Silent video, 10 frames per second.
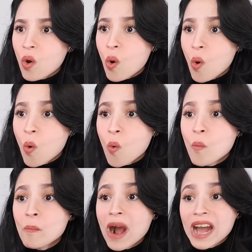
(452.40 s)
Oh
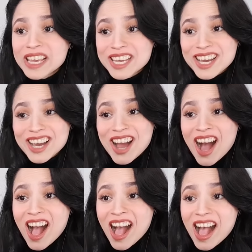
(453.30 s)
my
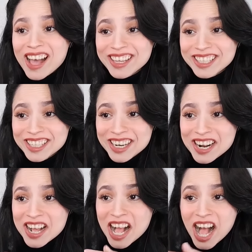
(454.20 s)
god!
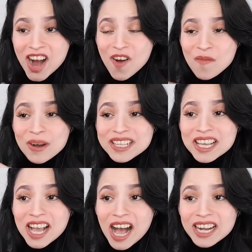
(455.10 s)
Oh my
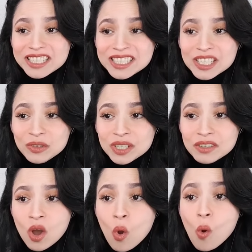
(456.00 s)
god, is he
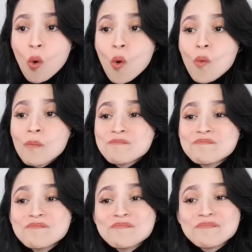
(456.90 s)
looking? Oh
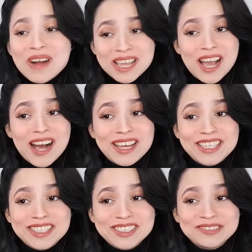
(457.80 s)
my
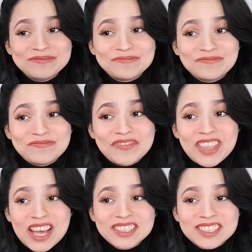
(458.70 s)
god!
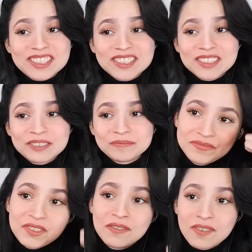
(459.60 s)
That's
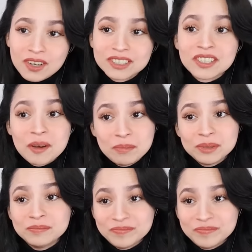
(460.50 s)
f***ed up.